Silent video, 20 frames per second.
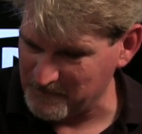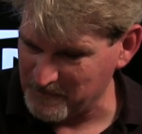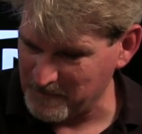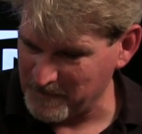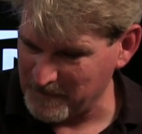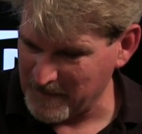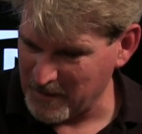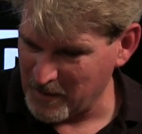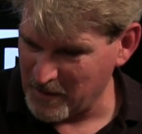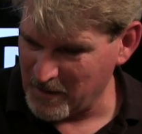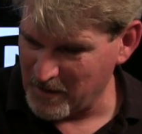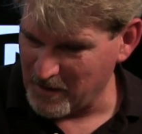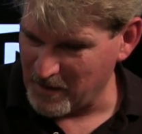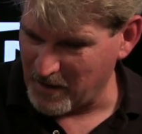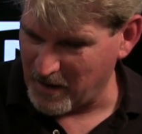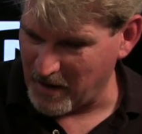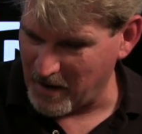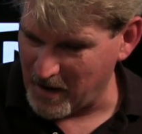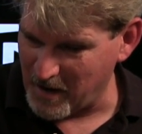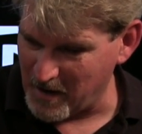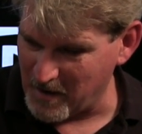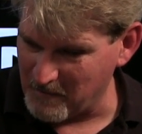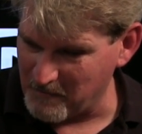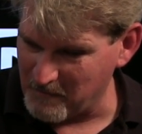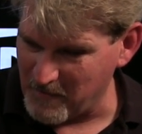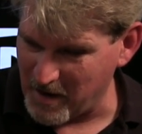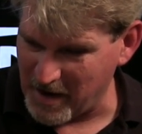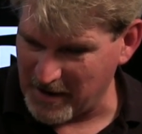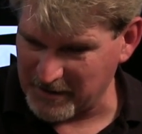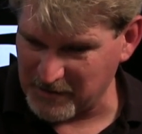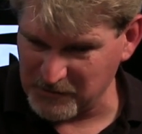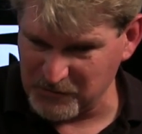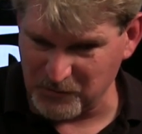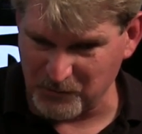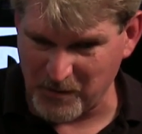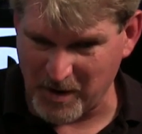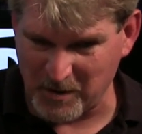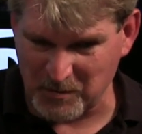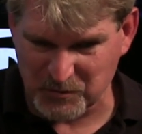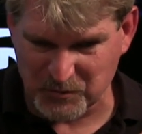Mm -hmm um, I can do
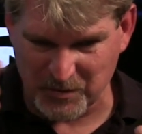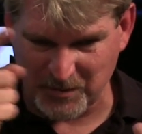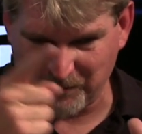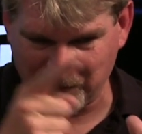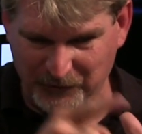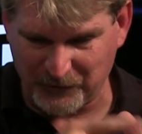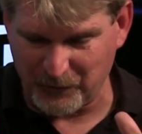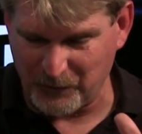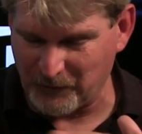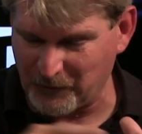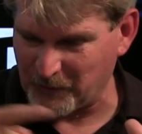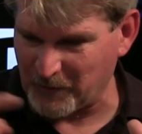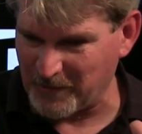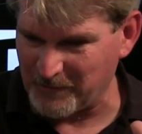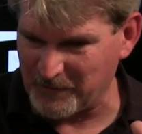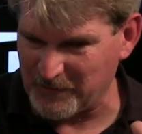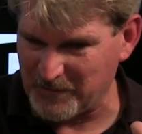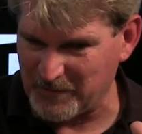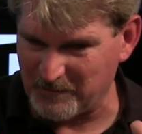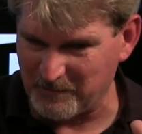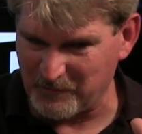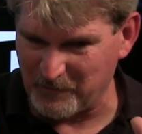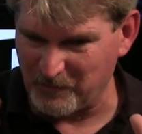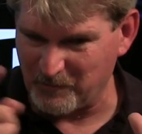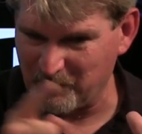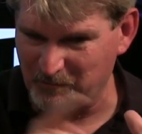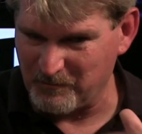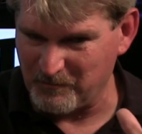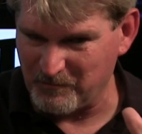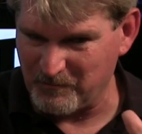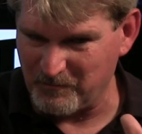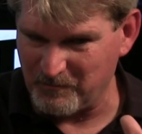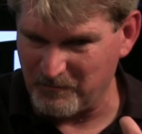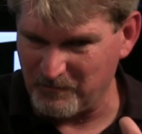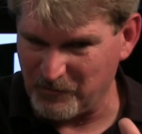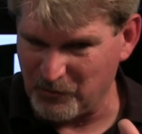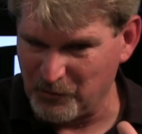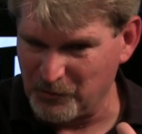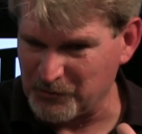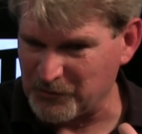round trips to and from the
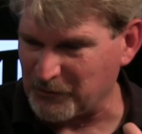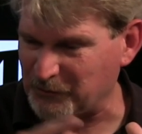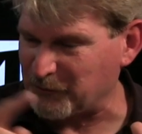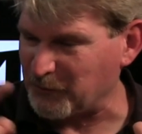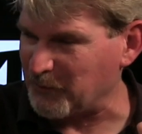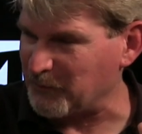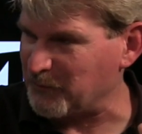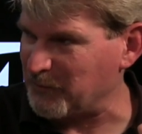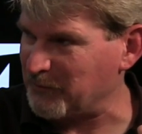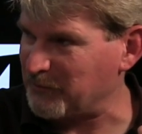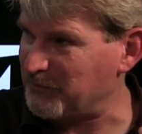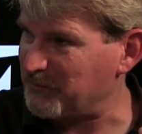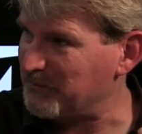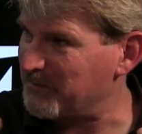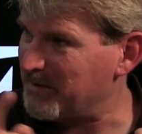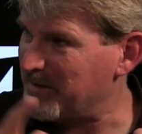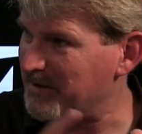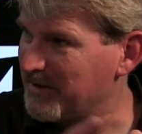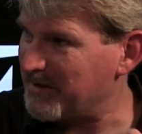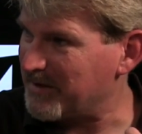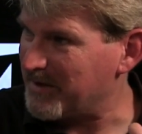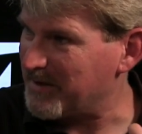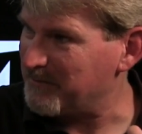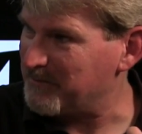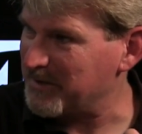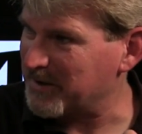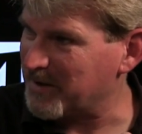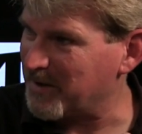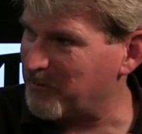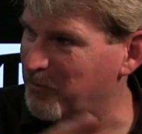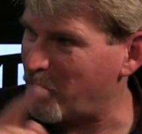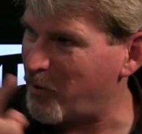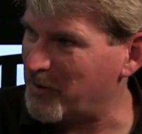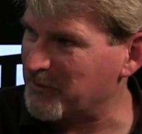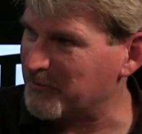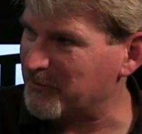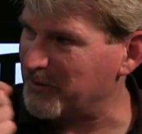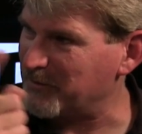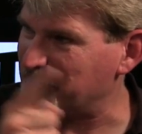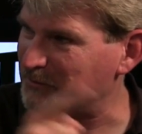lunar surface and pick up
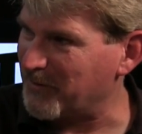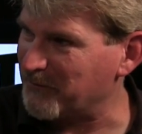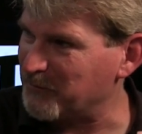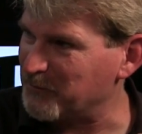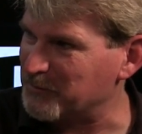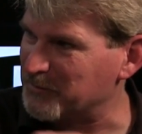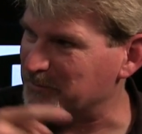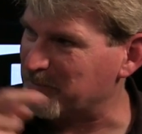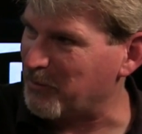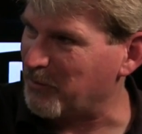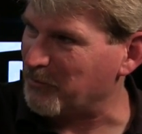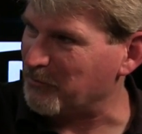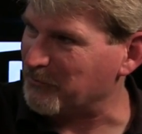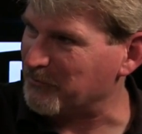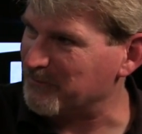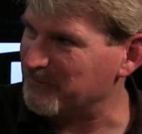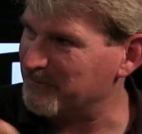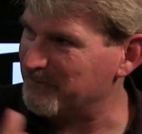water ice off lunar poles.